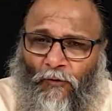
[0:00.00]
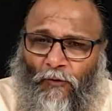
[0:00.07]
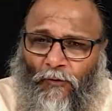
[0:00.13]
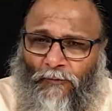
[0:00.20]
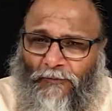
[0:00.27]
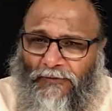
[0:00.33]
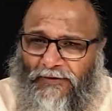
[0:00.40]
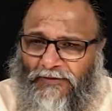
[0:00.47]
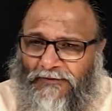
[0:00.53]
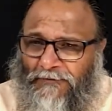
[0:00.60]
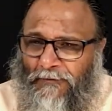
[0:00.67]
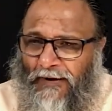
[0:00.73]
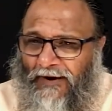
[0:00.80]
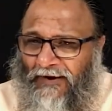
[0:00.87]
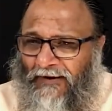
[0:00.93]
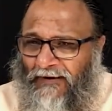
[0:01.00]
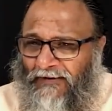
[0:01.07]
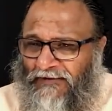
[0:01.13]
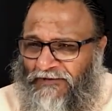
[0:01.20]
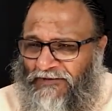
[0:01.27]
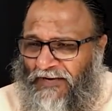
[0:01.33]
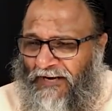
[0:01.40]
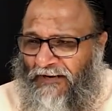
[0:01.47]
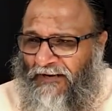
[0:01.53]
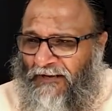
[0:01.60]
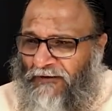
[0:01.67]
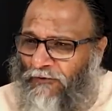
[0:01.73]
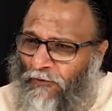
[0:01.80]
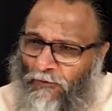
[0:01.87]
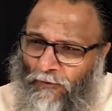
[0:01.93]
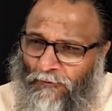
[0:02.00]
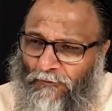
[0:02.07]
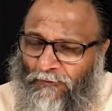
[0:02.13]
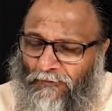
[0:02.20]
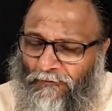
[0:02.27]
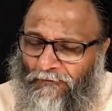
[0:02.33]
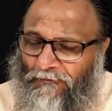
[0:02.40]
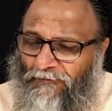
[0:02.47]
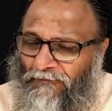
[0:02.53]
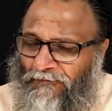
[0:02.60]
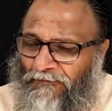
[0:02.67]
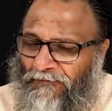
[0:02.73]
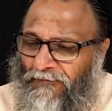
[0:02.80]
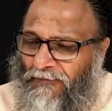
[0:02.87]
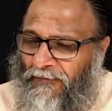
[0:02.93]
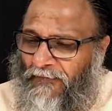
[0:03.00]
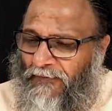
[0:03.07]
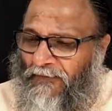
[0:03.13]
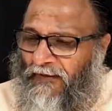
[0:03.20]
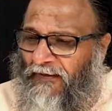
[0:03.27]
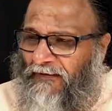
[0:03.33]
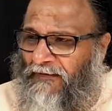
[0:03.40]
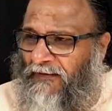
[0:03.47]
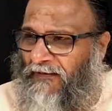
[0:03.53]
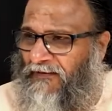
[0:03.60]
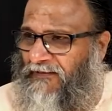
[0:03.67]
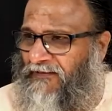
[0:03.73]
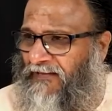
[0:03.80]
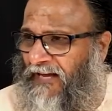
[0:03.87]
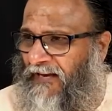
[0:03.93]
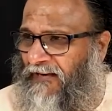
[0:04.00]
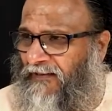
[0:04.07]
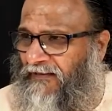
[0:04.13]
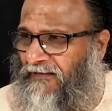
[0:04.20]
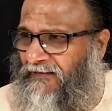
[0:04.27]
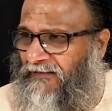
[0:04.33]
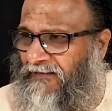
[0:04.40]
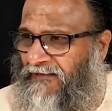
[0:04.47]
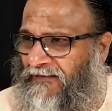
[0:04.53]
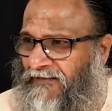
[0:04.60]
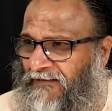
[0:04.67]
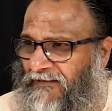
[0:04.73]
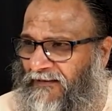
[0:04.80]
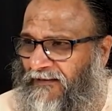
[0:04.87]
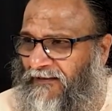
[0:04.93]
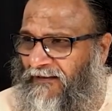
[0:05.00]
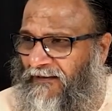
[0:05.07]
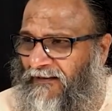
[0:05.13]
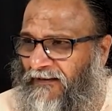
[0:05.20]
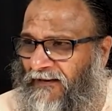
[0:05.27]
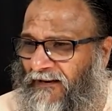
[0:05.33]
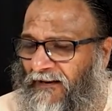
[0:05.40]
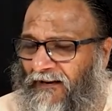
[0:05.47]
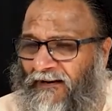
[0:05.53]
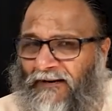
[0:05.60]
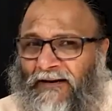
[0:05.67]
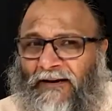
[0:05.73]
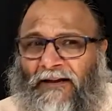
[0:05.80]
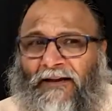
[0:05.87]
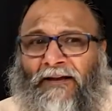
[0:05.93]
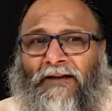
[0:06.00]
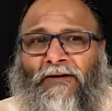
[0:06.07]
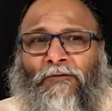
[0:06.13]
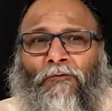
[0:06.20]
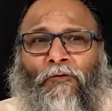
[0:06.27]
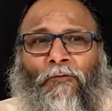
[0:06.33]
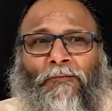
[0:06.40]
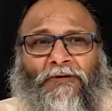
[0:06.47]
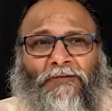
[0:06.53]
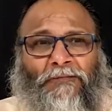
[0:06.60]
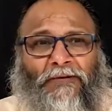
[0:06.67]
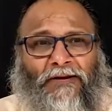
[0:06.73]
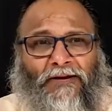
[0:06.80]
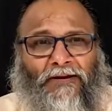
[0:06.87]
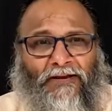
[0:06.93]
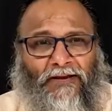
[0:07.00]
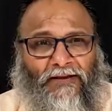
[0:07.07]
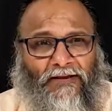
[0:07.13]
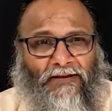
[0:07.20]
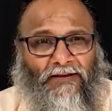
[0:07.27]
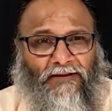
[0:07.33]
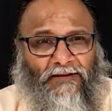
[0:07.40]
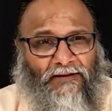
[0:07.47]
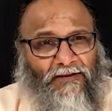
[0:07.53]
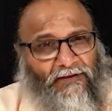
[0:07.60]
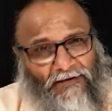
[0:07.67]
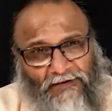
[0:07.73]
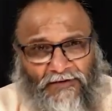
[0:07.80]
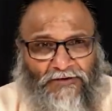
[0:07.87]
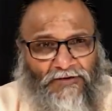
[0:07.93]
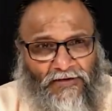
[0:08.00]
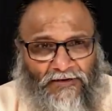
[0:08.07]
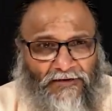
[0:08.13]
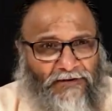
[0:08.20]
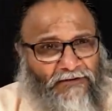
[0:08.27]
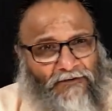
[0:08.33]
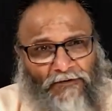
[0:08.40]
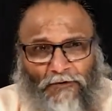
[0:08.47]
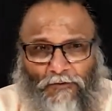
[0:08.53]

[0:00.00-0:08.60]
Om is mind is chanting the Om, then there is silence, and then again Om is beginning. Initially it